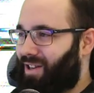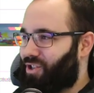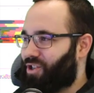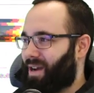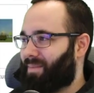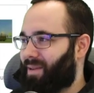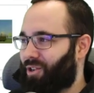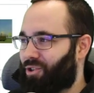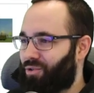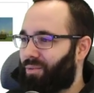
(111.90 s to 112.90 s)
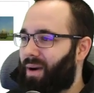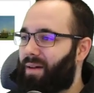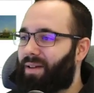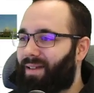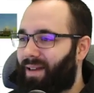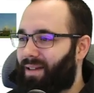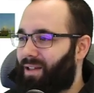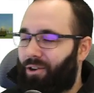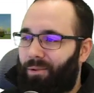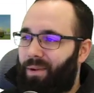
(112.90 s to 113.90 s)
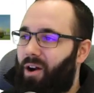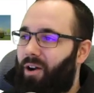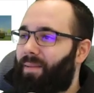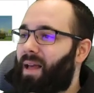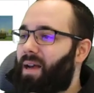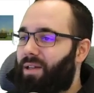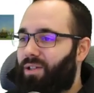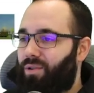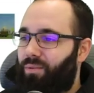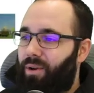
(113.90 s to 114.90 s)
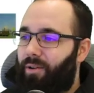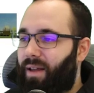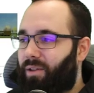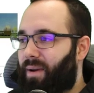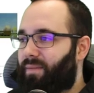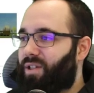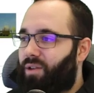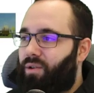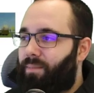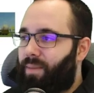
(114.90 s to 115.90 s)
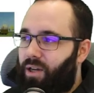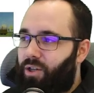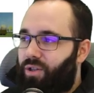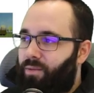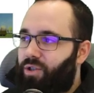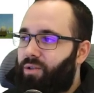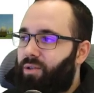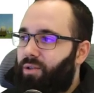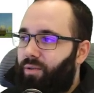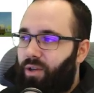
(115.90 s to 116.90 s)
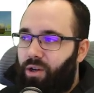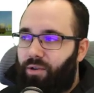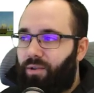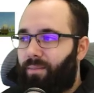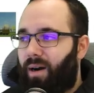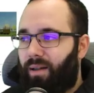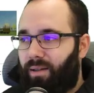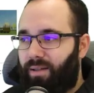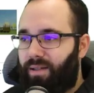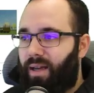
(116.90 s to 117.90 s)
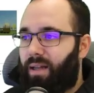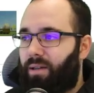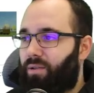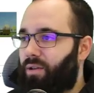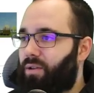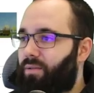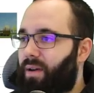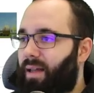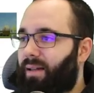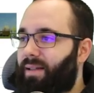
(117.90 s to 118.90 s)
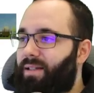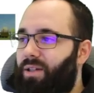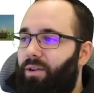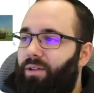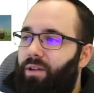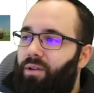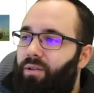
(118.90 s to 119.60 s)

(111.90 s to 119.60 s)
jump into Revit, and here we are. So we're at Revit's homepage, so I'm just going to go here to Models and to New, and let's start a new